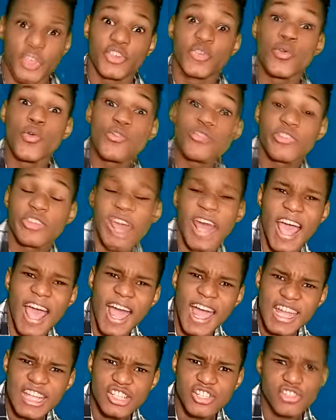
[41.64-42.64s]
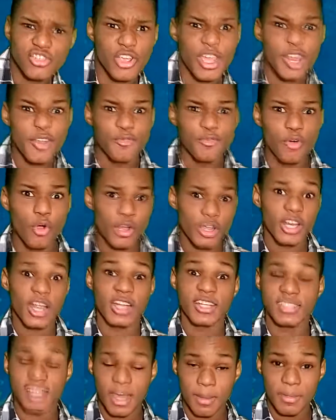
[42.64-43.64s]
Using an Android phone
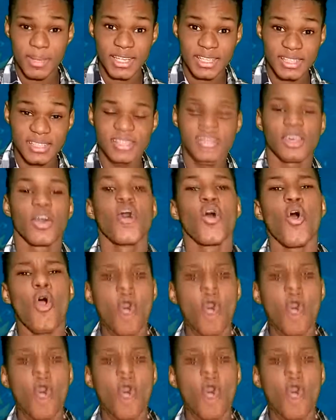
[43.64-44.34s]
or tablet?